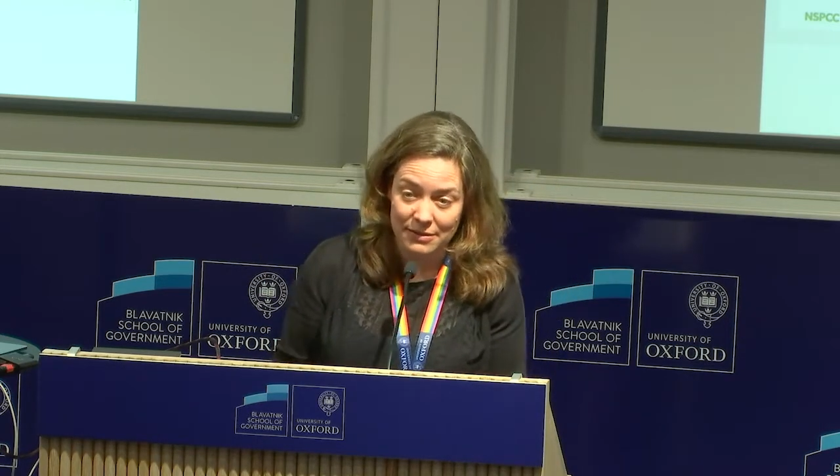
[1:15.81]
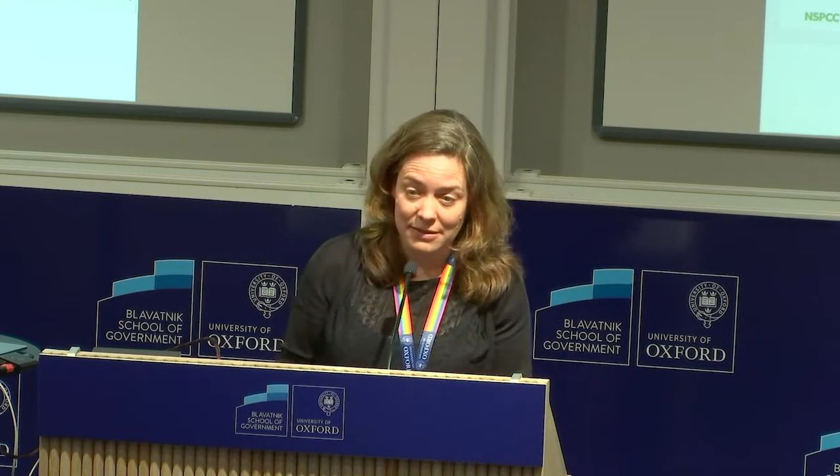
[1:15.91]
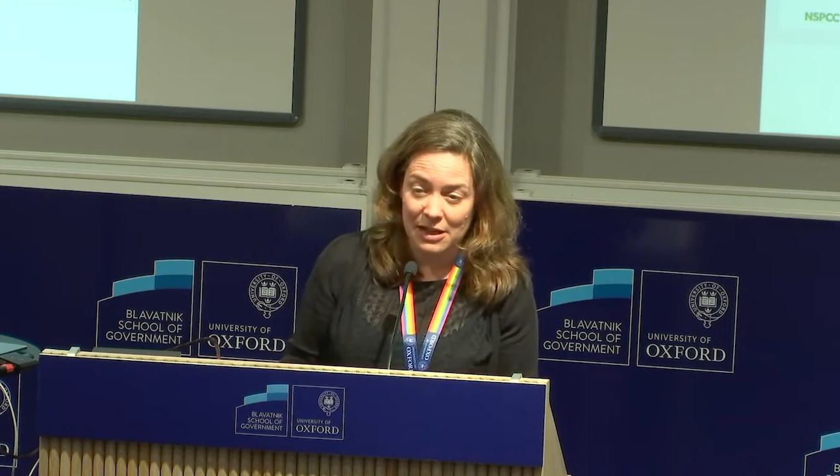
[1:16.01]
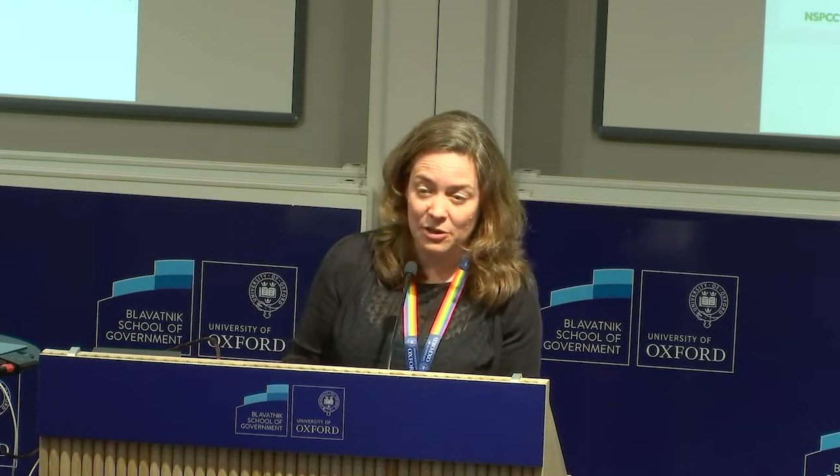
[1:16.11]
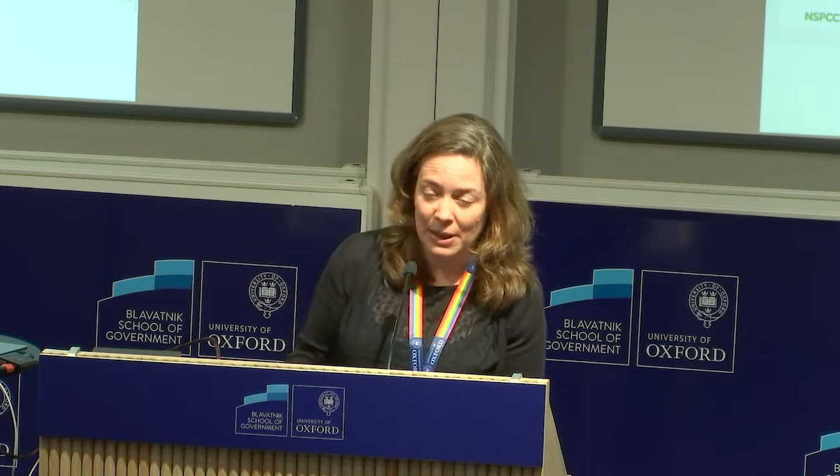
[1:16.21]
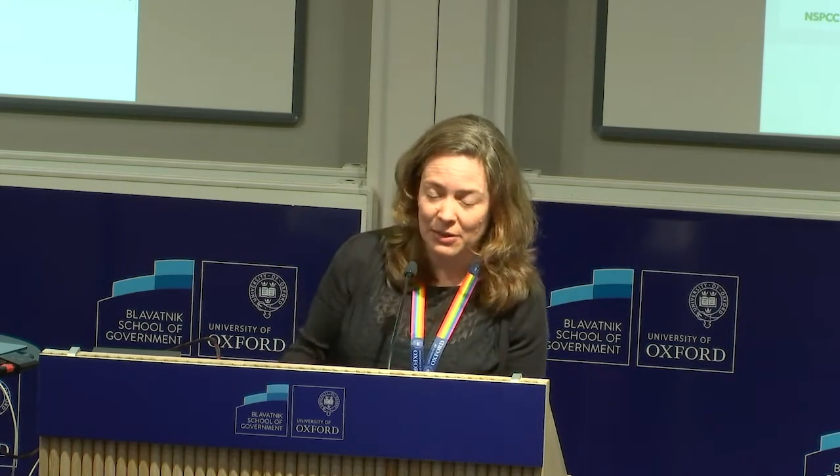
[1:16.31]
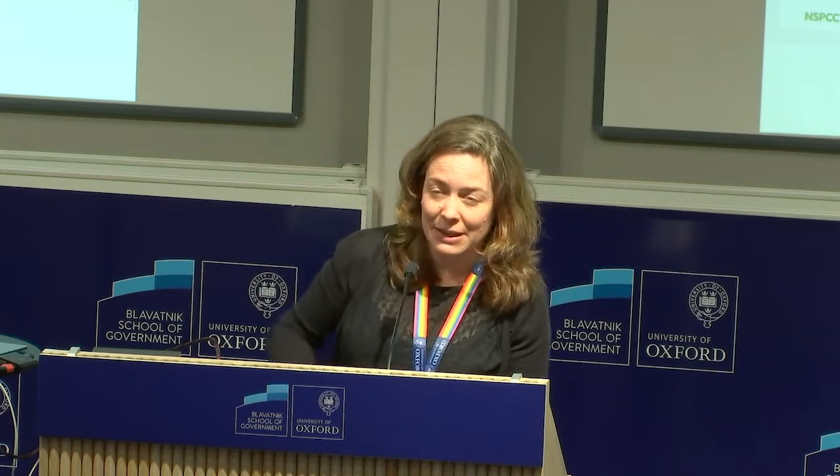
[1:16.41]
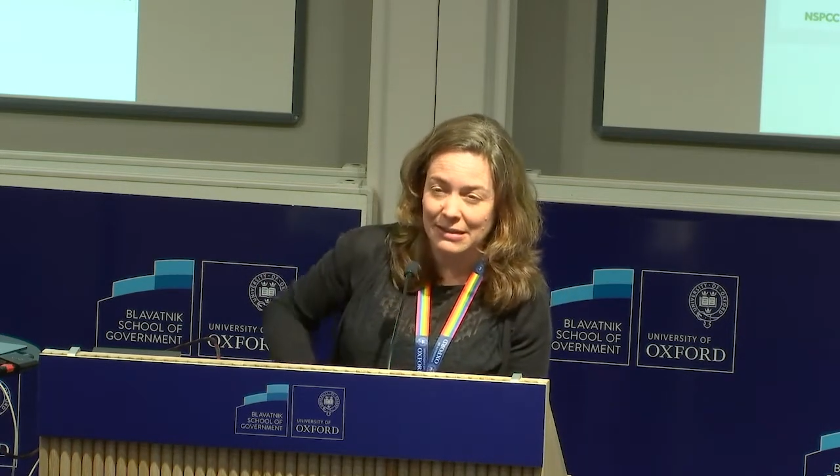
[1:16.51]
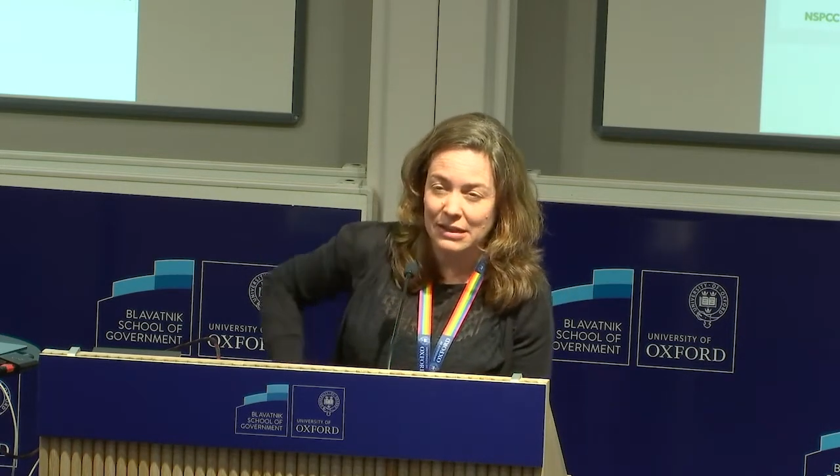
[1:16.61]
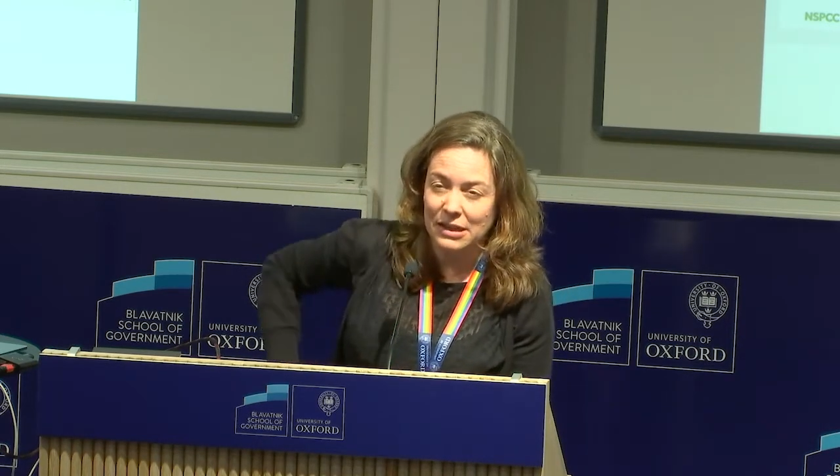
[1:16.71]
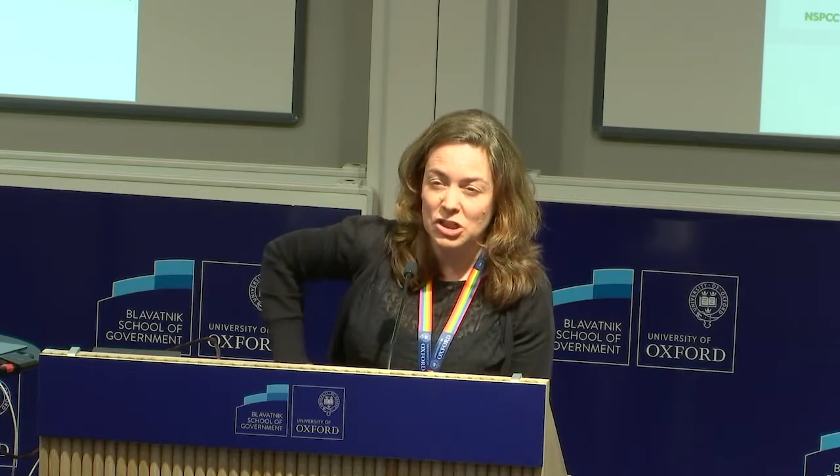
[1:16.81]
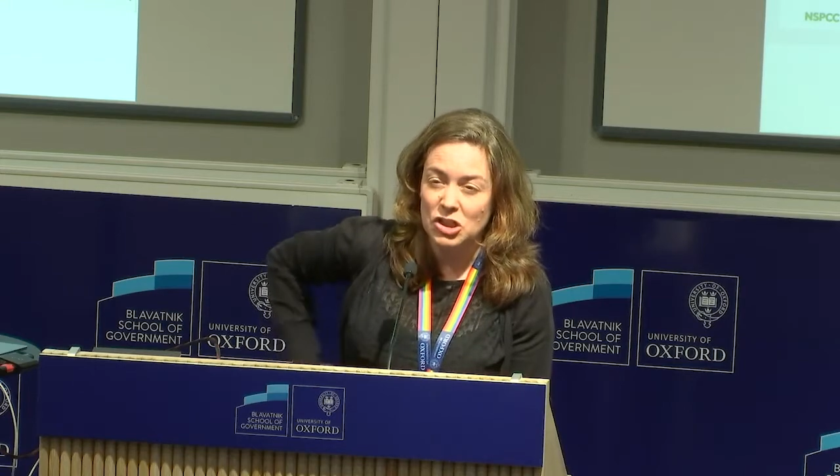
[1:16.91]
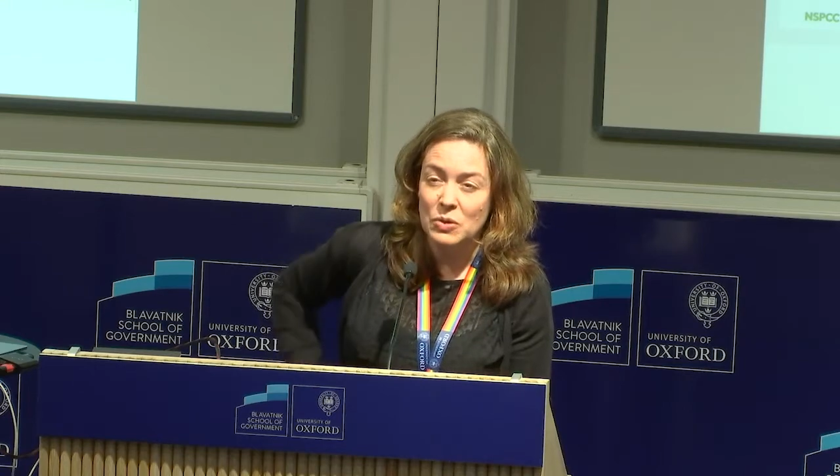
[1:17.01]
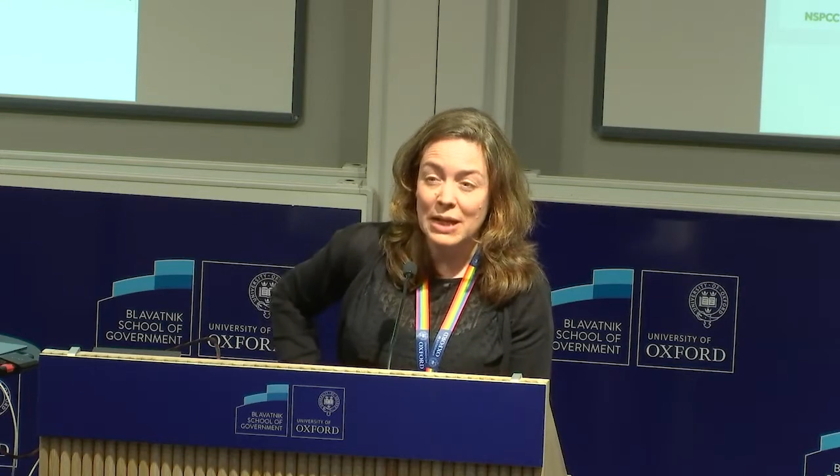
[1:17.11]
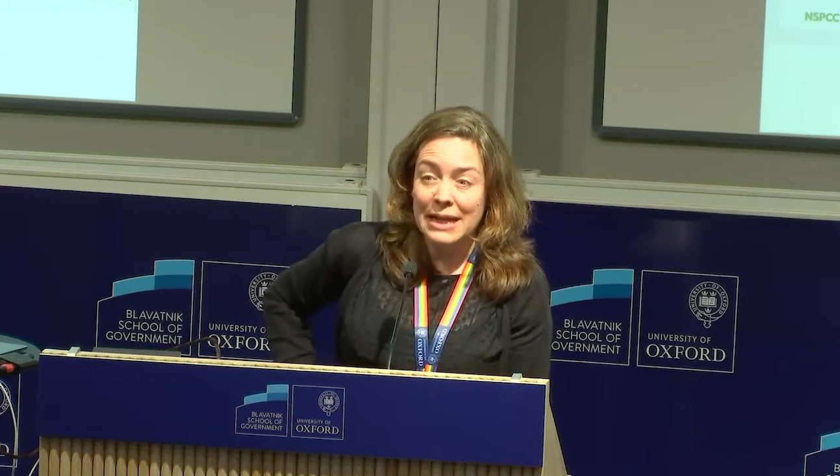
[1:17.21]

tell you about in slide two